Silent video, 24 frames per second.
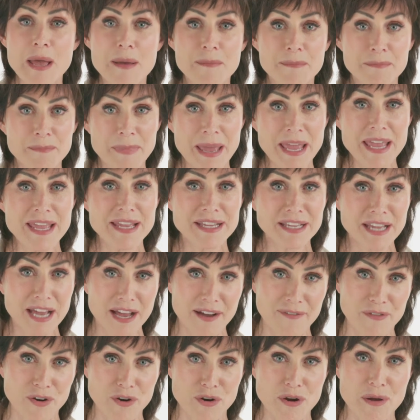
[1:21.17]
may
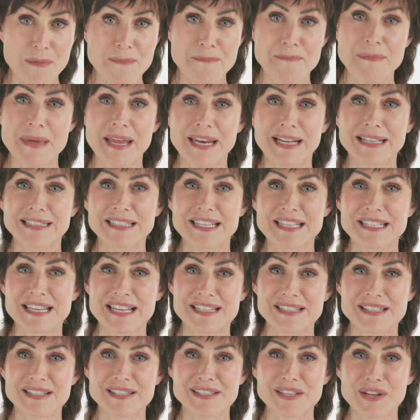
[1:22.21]
cover medically
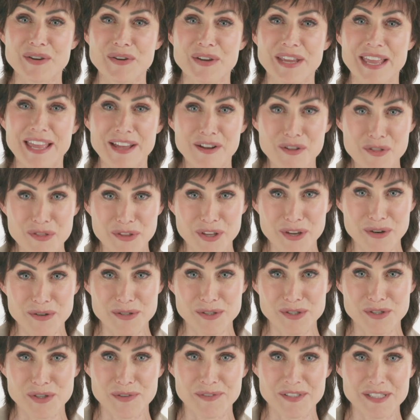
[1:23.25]
necessary health care
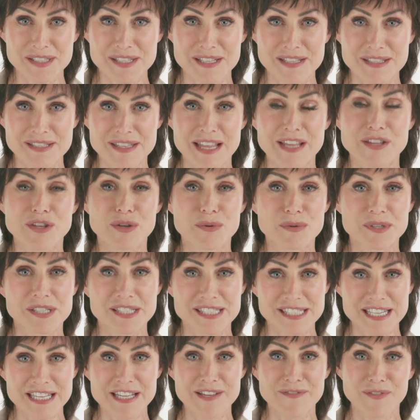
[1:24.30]
services that you
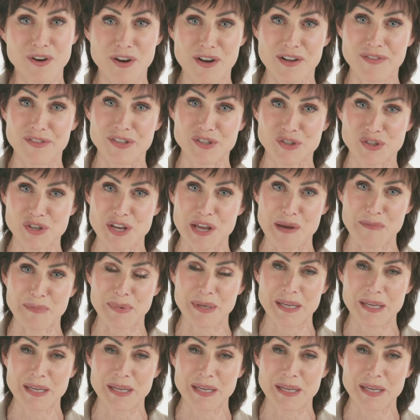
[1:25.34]
receive on the ship.